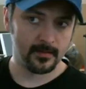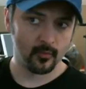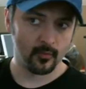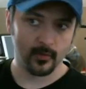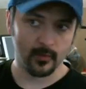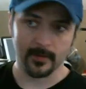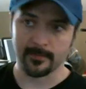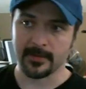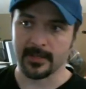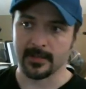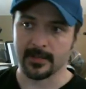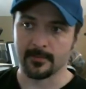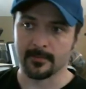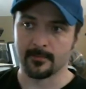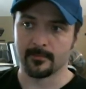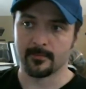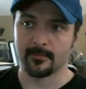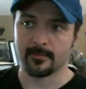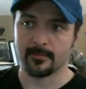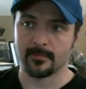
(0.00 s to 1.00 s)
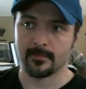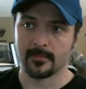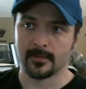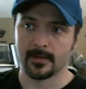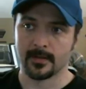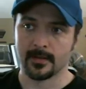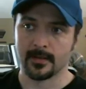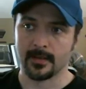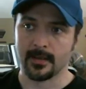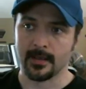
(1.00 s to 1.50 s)
webcam,
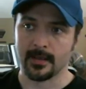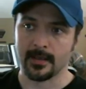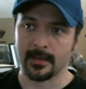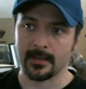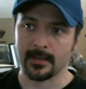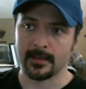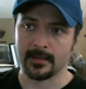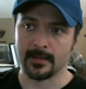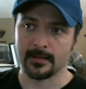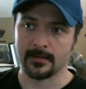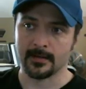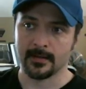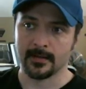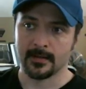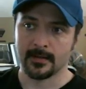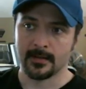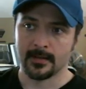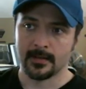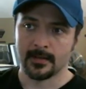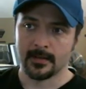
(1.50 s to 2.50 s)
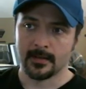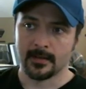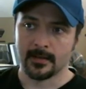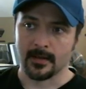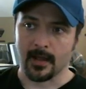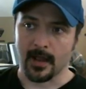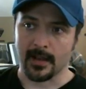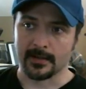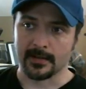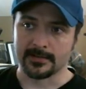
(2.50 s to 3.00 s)
and
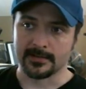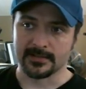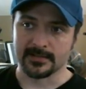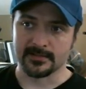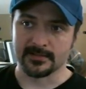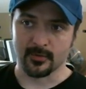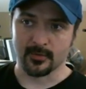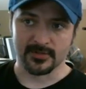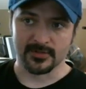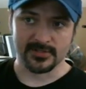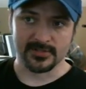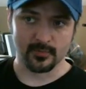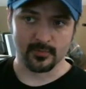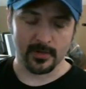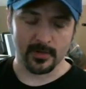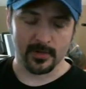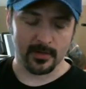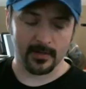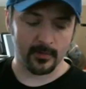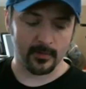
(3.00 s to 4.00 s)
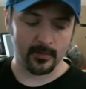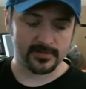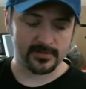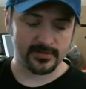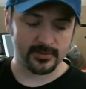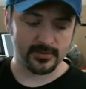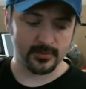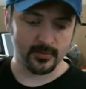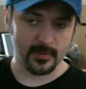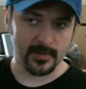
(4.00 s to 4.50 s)
I did notice when I went
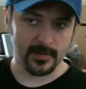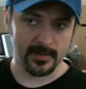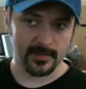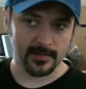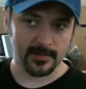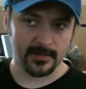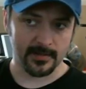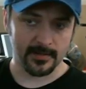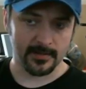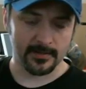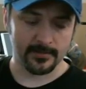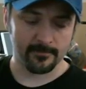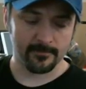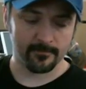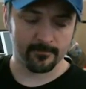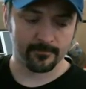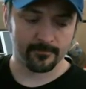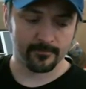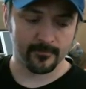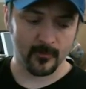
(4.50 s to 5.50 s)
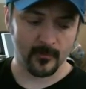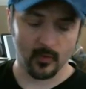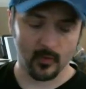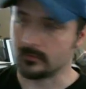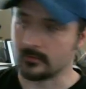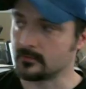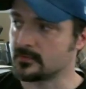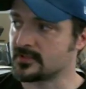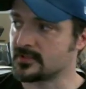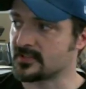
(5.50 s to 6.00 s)
to a
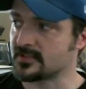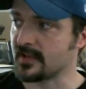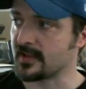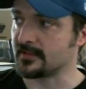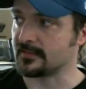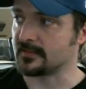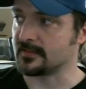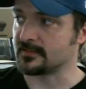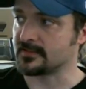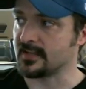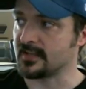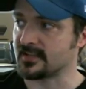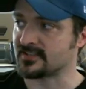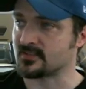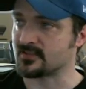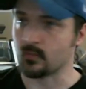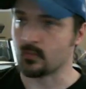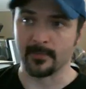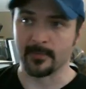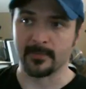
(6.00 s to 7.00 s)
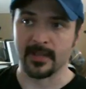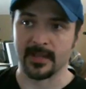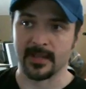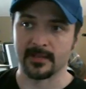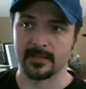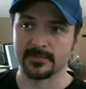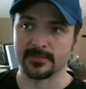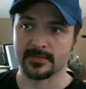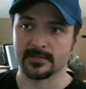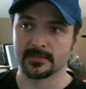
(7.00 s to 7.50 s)
site that tests
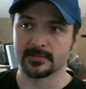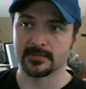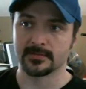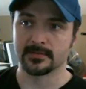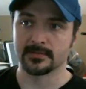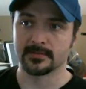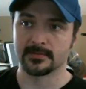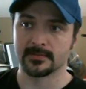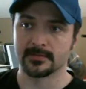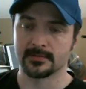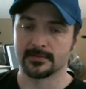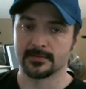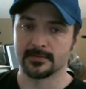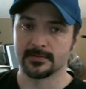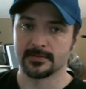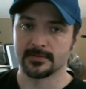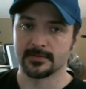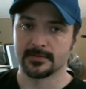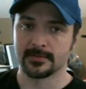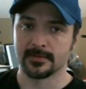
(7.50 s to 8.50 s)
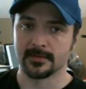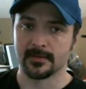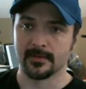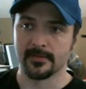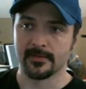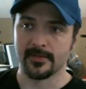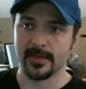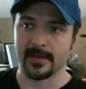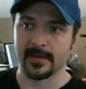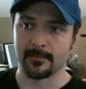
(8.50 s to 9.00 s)
webcams
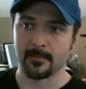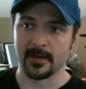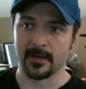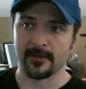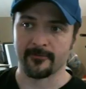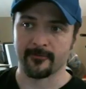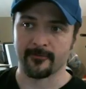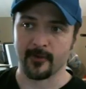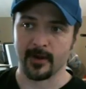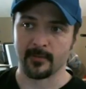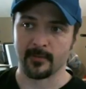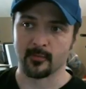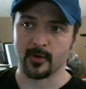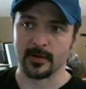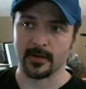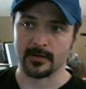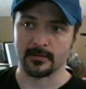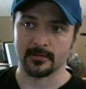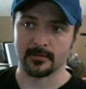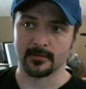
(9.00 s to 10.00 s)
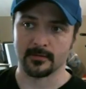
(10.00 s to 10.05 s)
that my frame rate